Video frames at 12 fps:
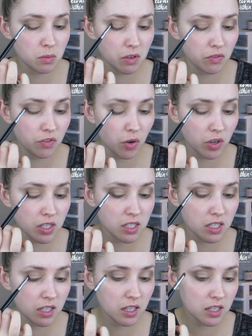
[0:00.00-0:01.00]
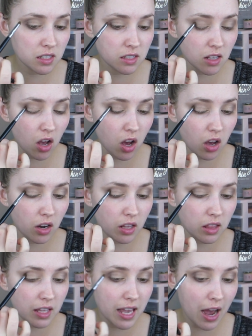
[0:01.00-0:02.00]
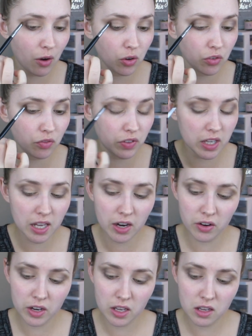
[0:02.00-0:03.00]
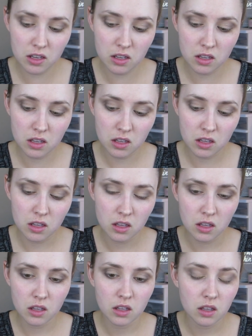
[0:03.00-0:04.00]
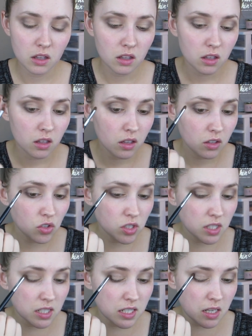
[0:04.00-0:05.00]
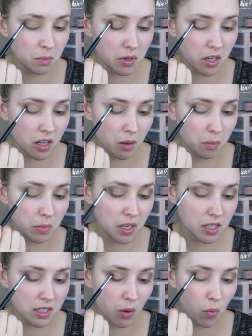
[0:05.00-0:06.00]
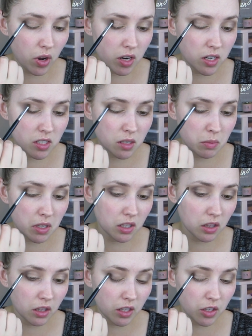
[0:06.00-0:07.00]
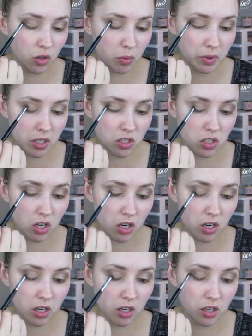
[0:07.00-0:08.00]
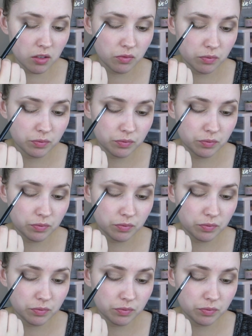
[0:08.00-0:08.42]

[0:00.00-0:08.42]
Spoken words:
to be focusing this on the outer V area just to deepen it up because I wanted it to be a little bit darker.